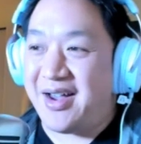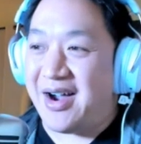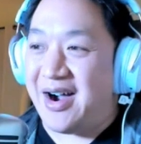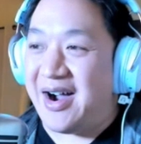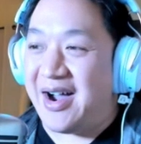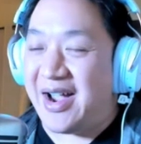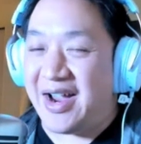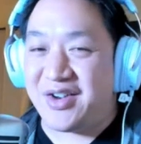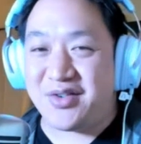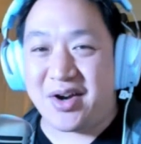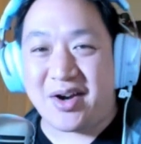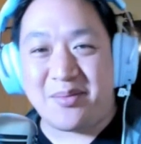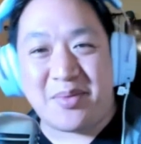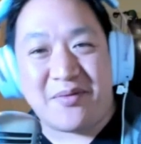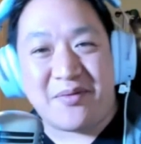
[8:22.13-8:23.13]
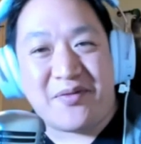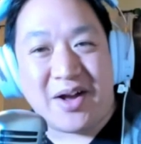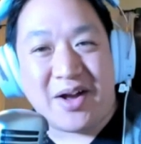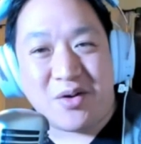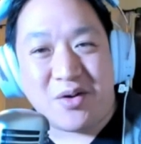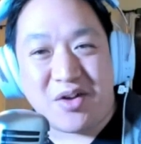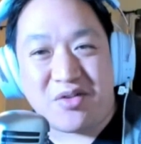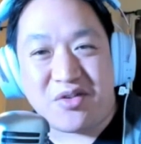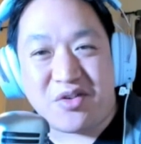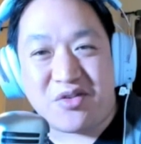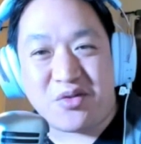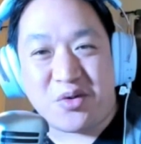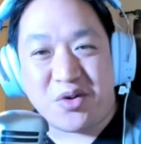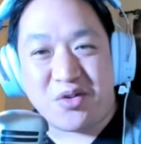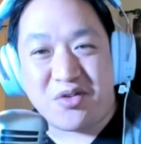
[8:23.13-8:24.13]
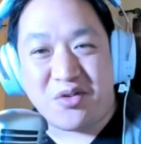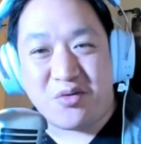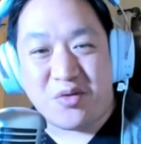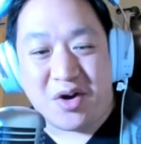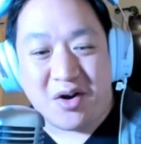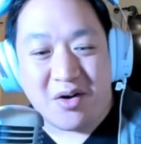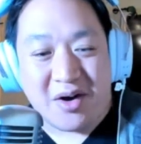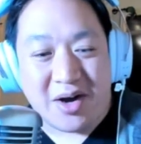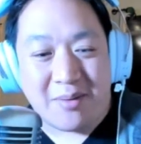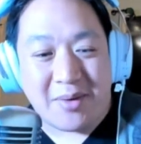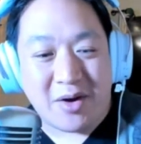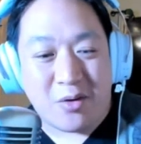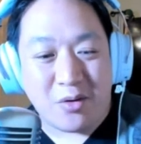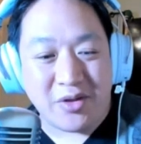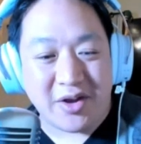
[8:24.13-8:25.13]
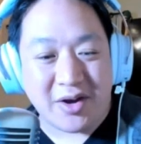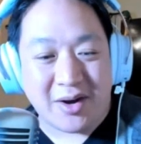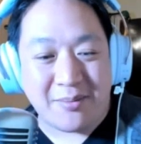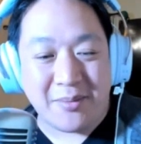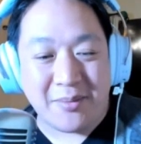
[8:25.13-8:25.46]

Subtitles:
Adrianna, I've been following your Insta stories as well. How am I holding up?